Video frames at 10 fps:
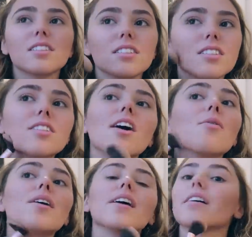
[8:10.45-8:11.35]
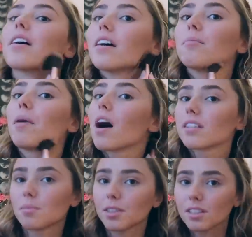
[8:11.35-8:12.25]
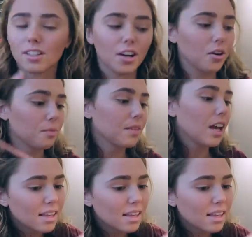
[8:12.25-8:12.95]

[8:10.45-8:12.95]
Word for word: snowing, possibly snow.